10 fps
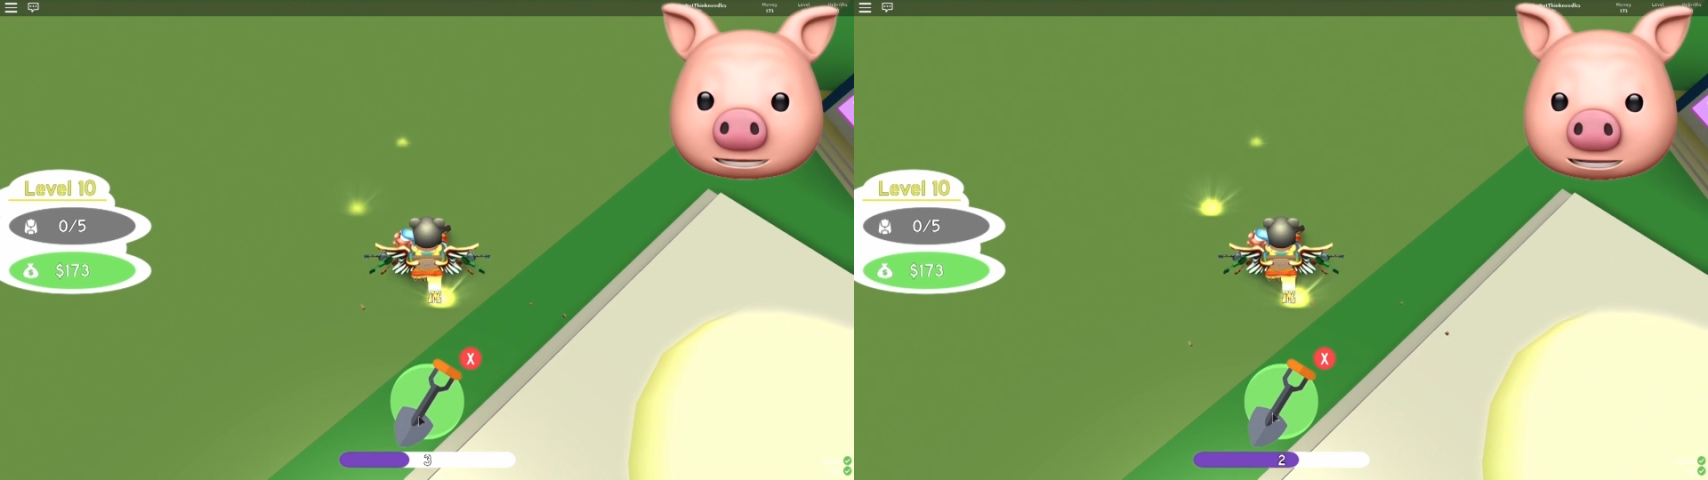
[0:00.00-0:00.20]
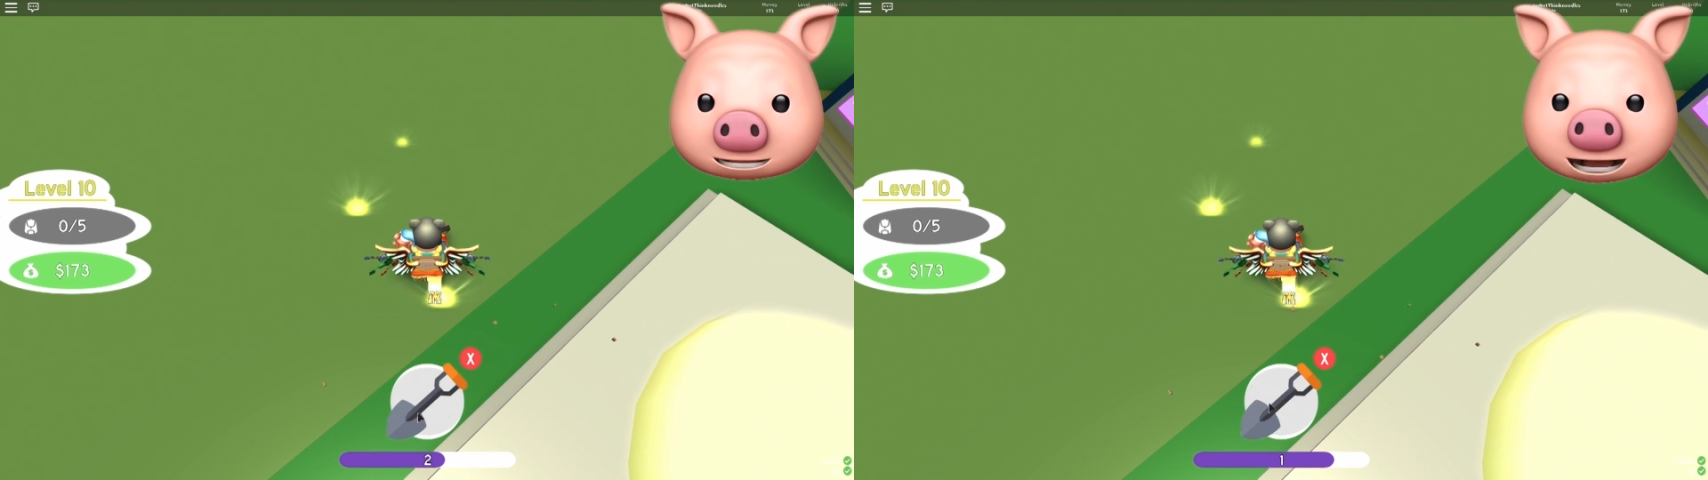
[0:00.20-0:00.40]

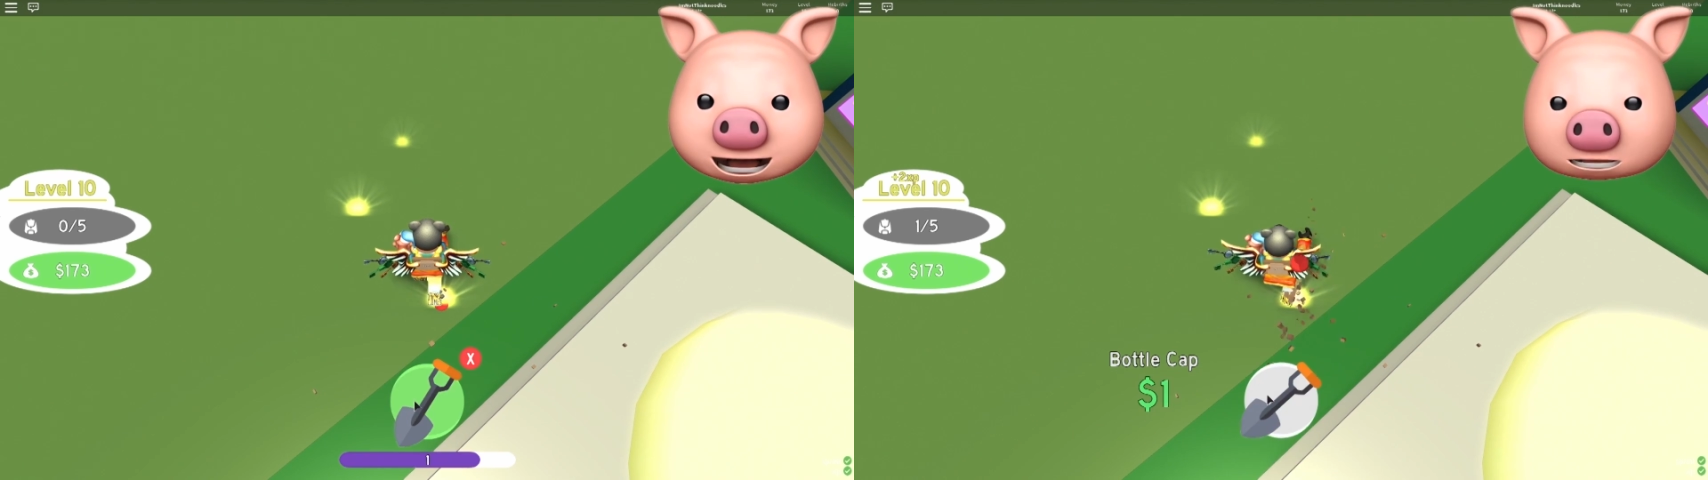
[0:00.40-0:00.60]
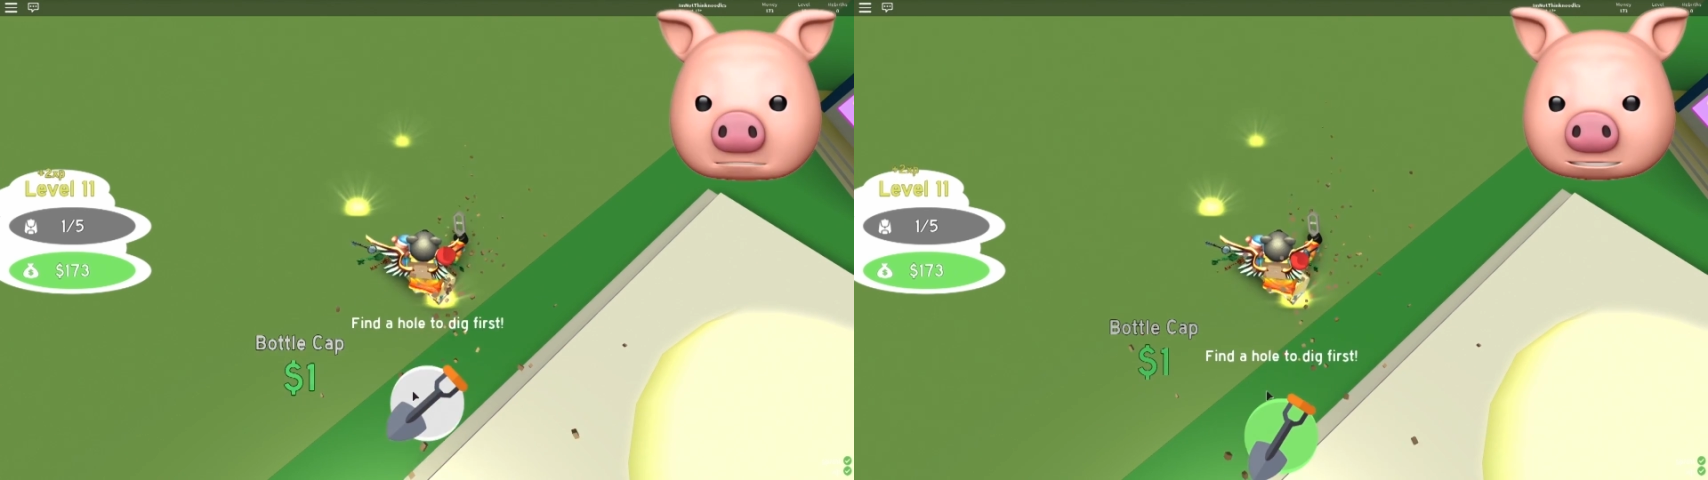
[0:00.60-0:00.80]
the
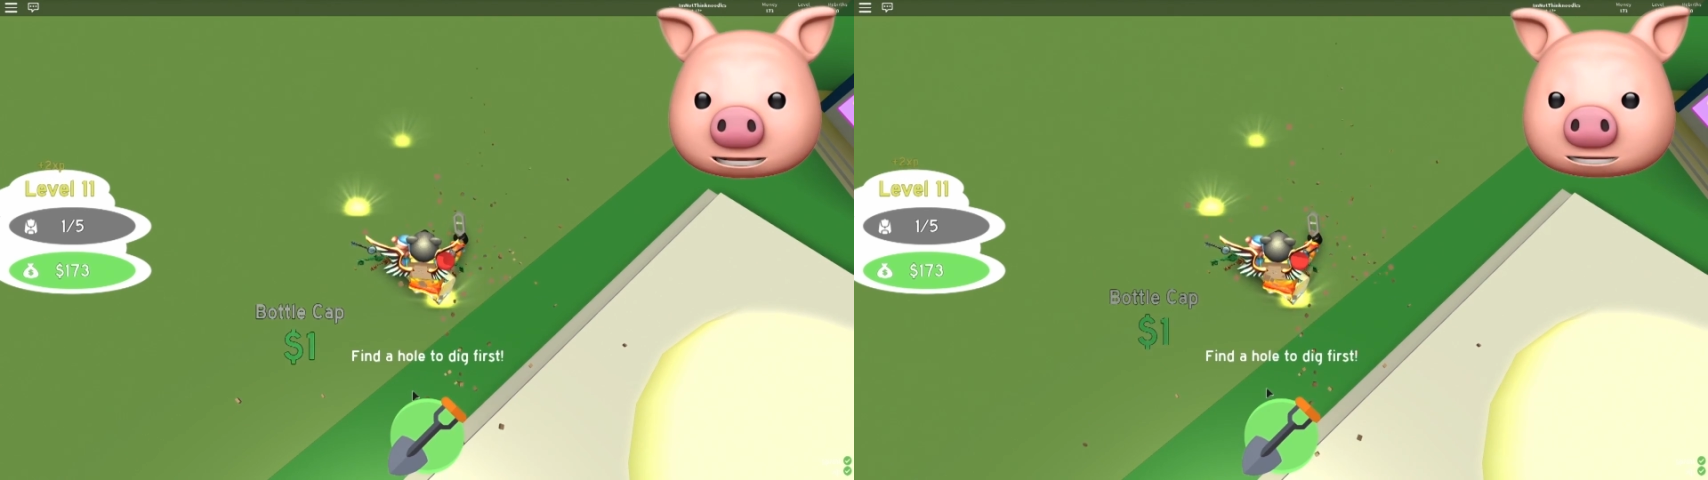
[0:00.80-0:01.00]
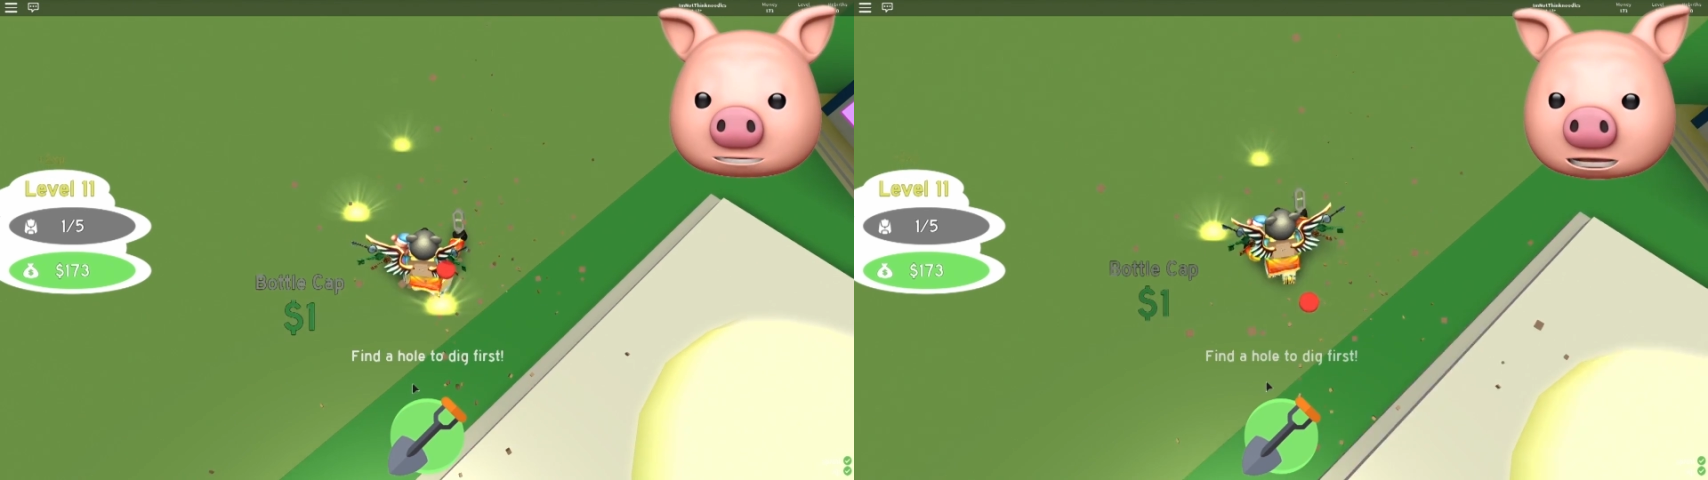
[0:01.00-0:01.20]
detector
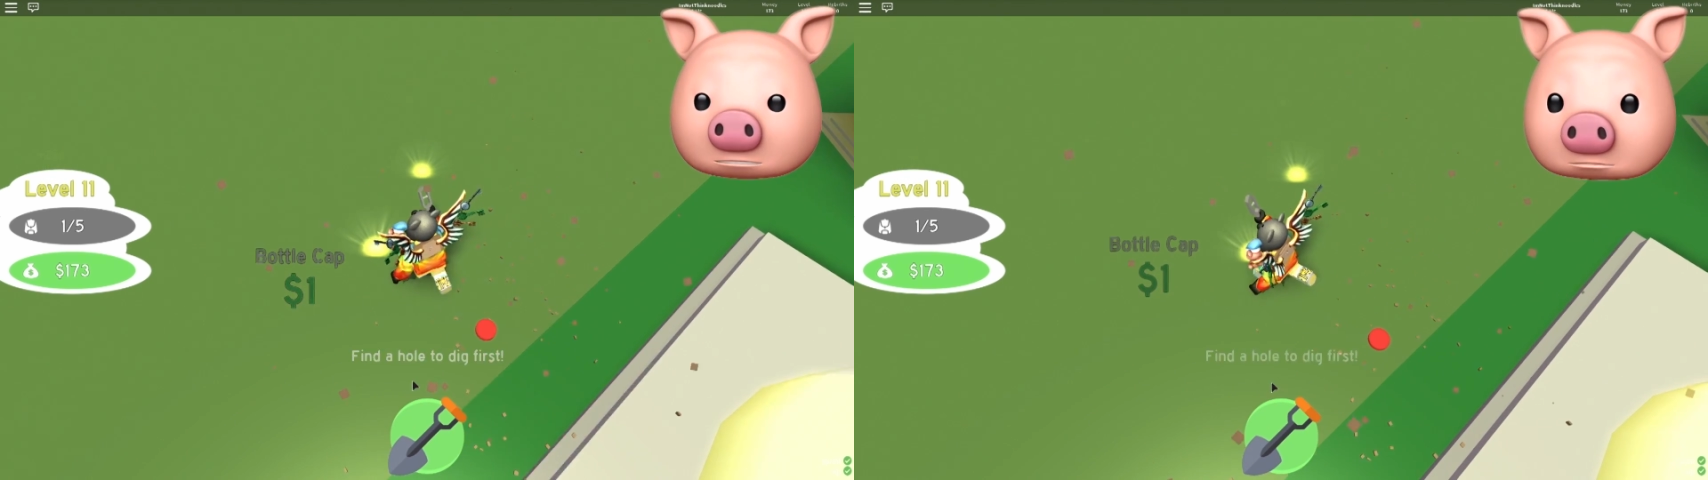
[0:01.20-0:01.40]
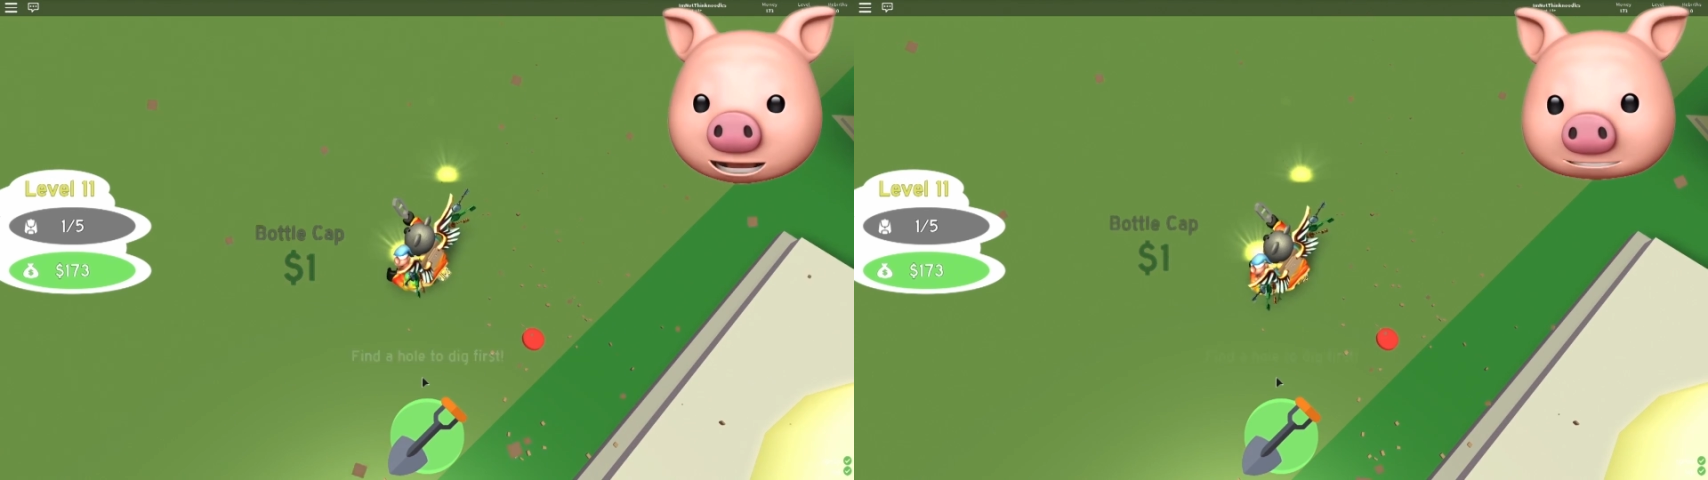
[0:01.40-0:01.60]
because it's
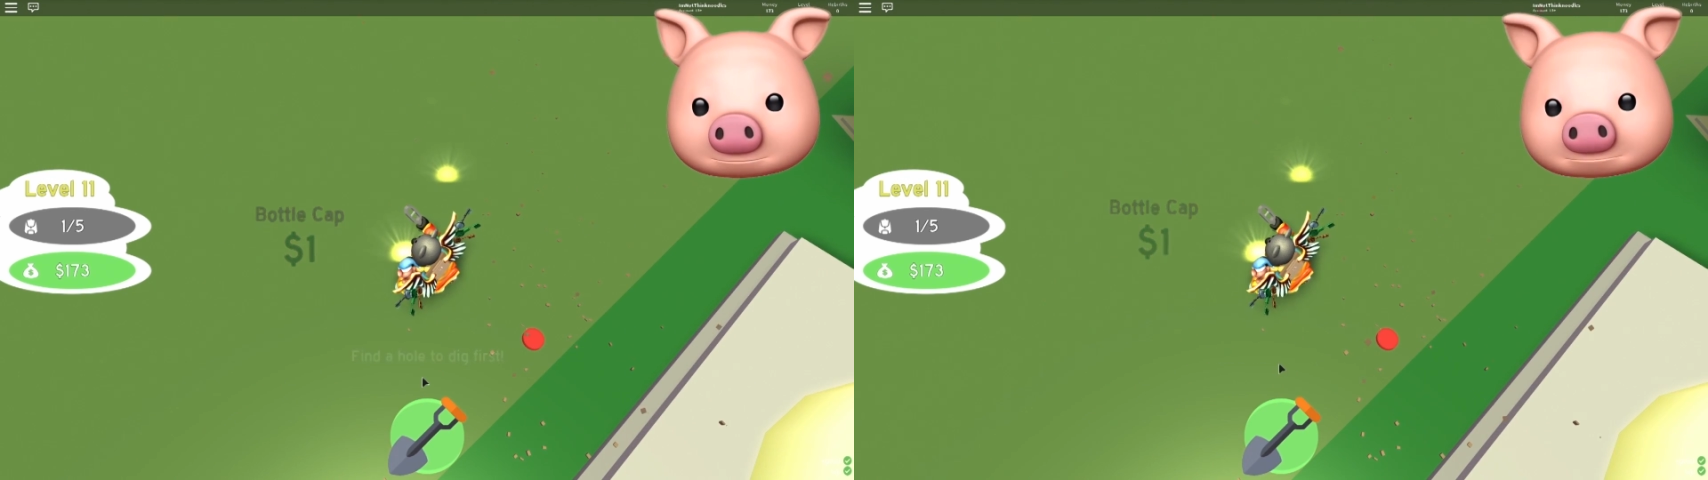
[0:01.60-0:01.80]
it well